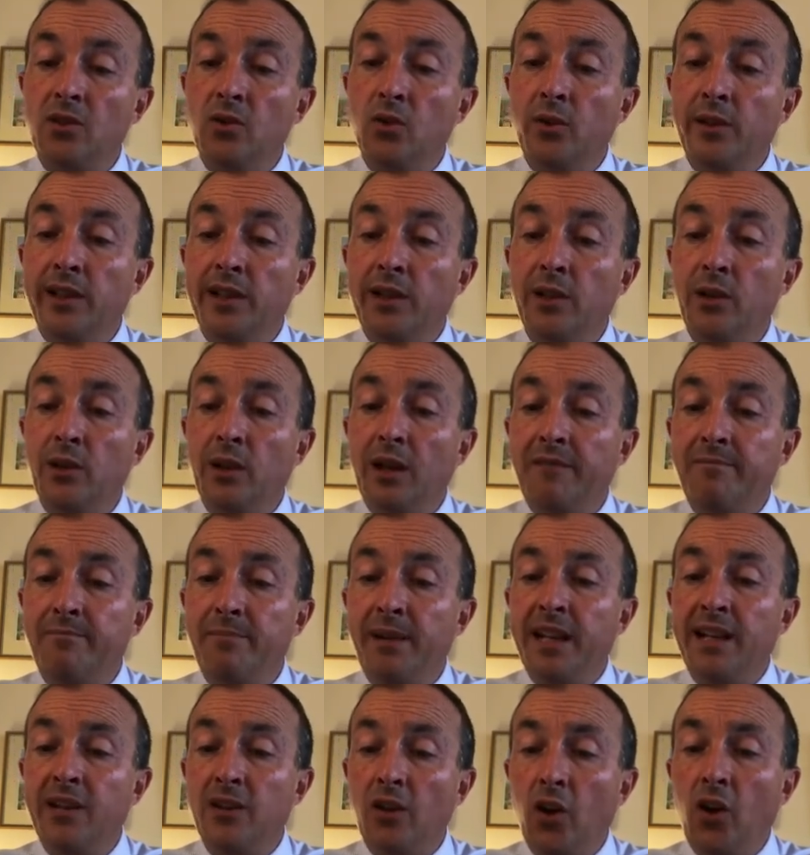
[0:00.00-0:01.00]
Lordy, who have
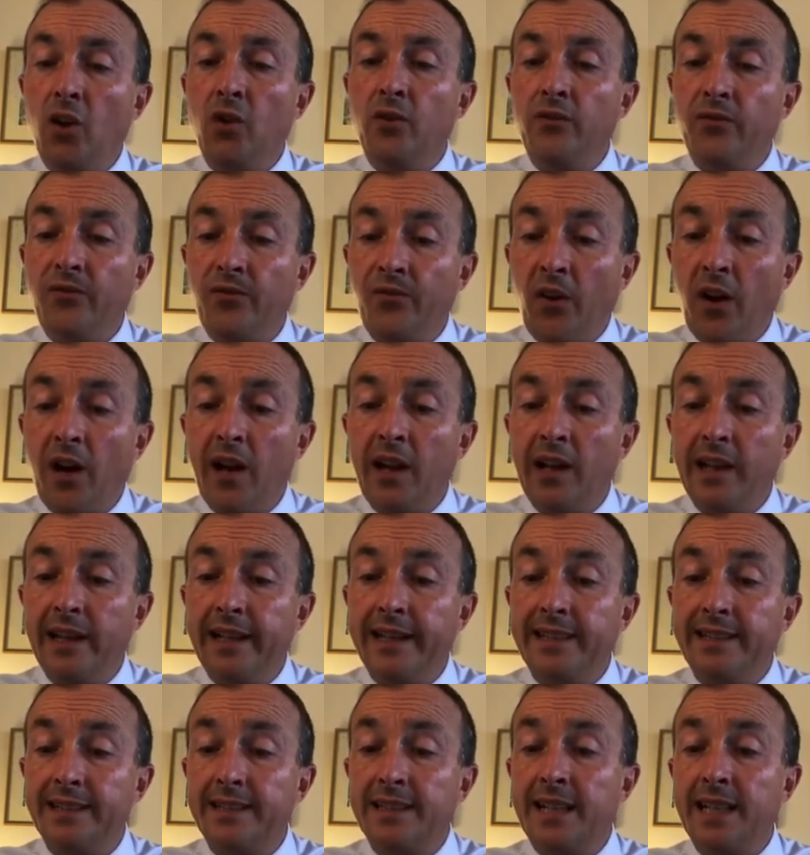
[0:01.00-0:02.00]
been on fire,
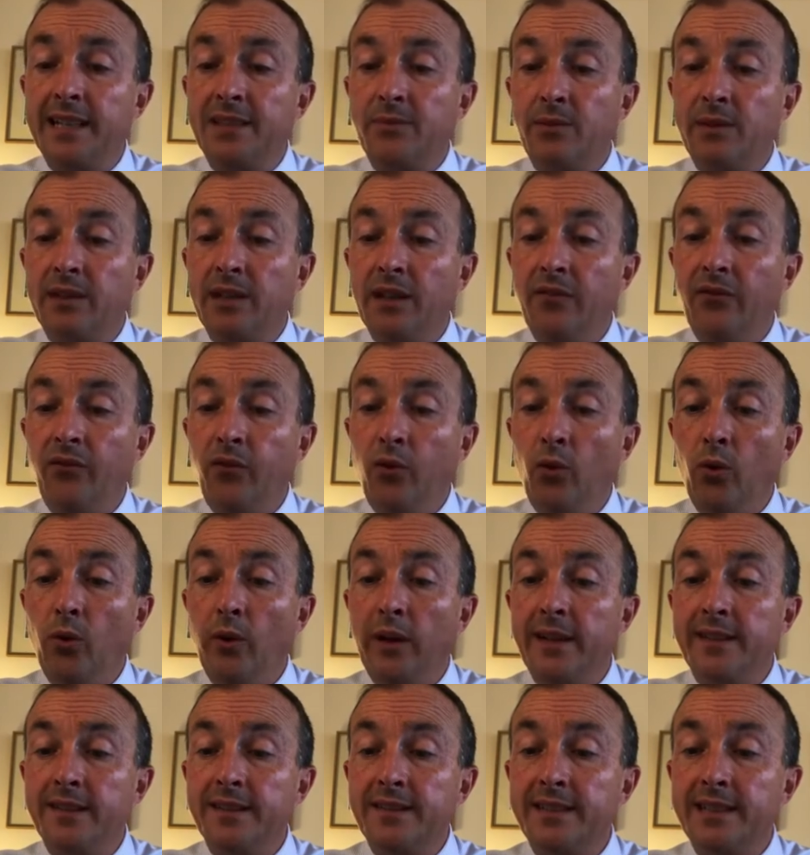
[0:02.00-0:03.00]
he says, with their four
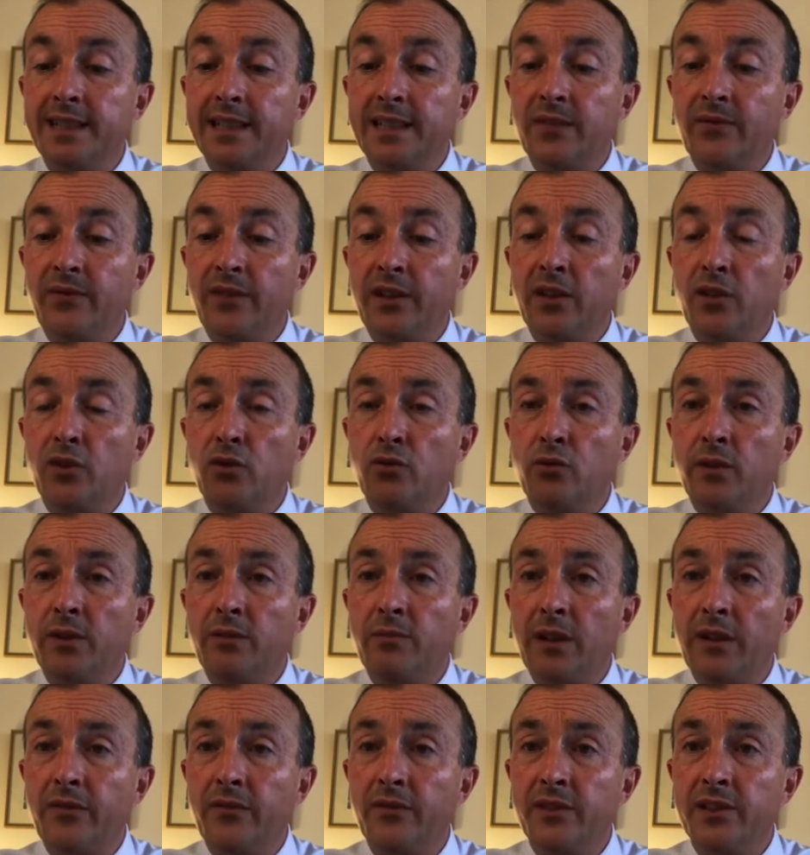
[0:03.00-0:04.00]
and six figure grid
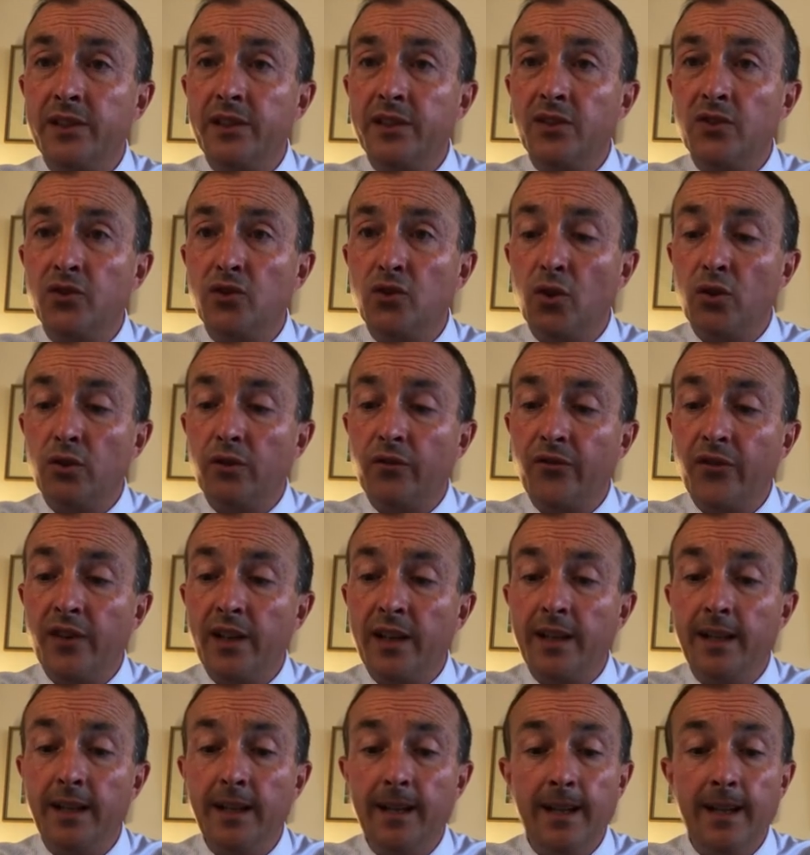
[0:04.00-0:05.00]
references in
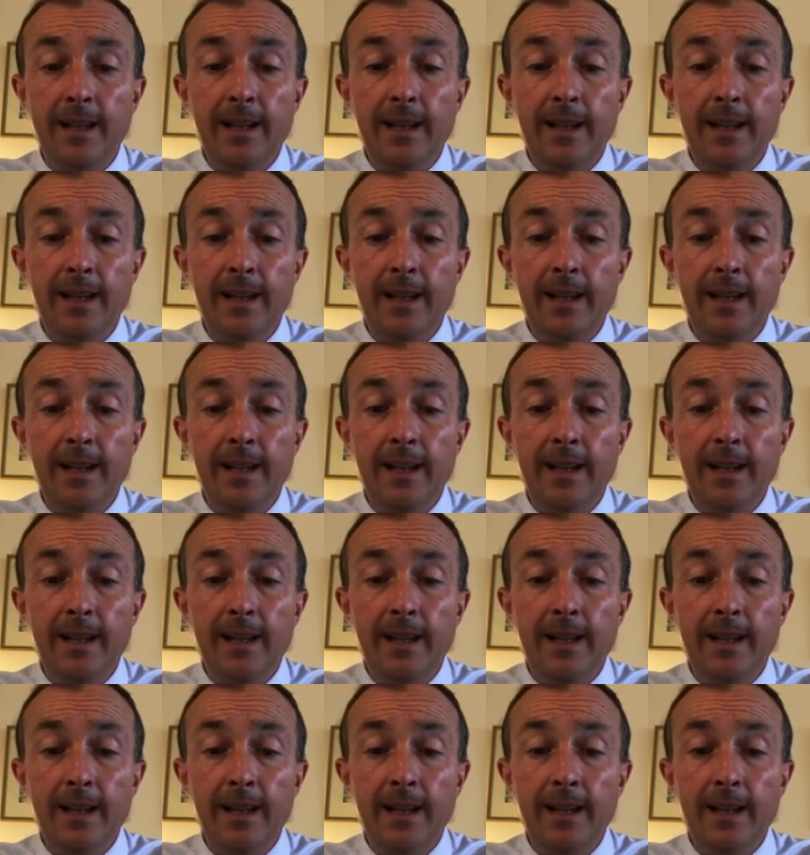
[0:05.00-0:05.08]
geography.